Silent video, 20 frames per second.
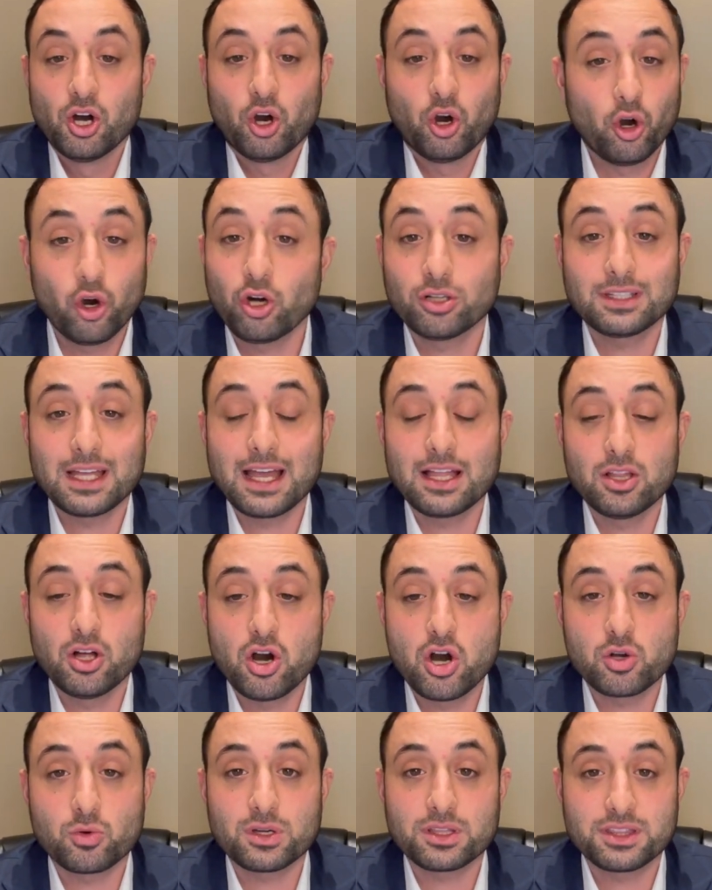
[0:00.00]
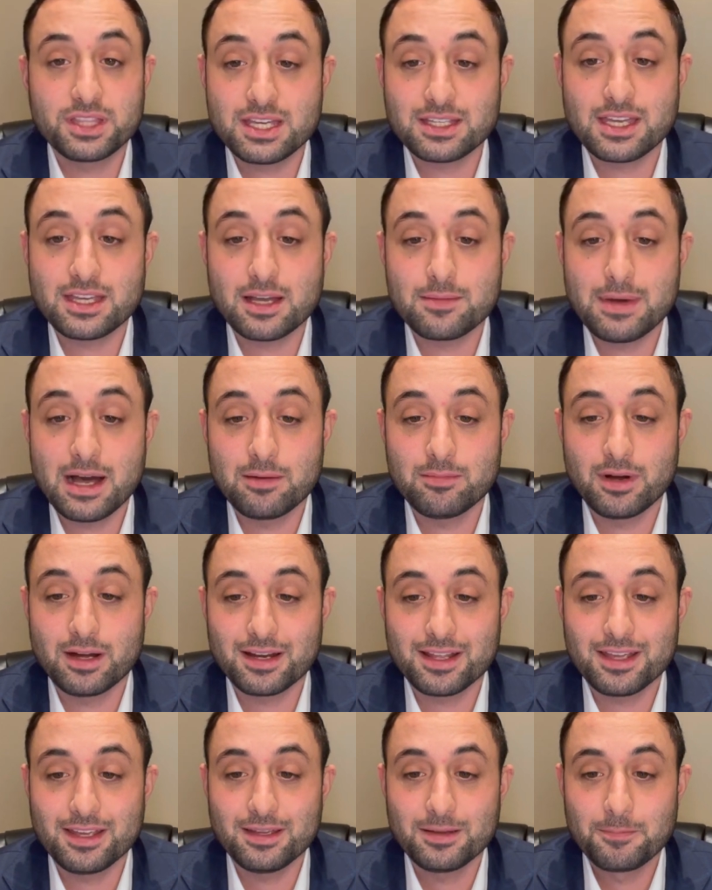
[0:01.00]
All day long we're thinking about
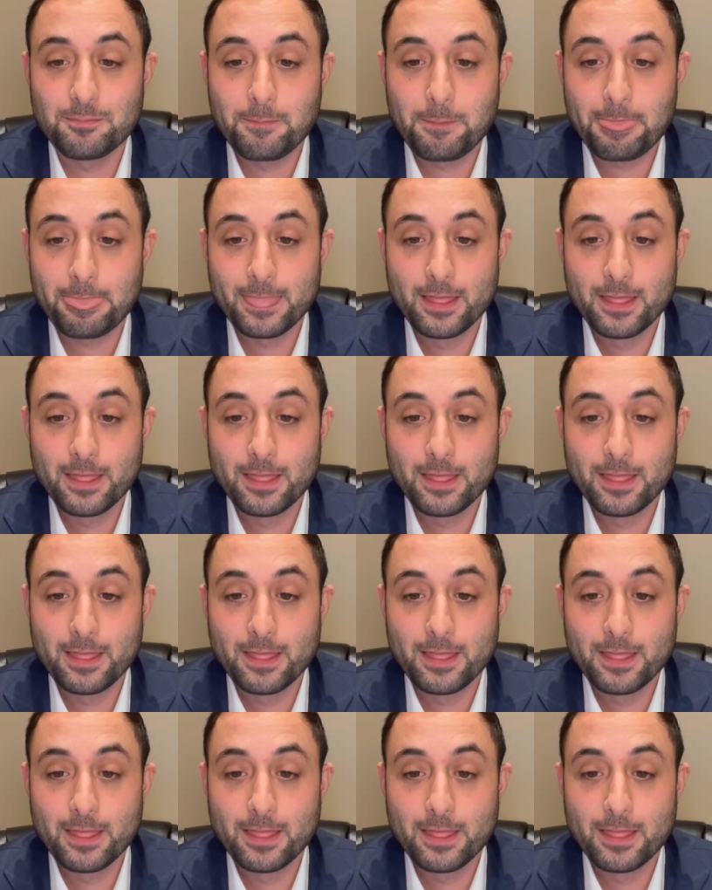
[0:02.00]
money.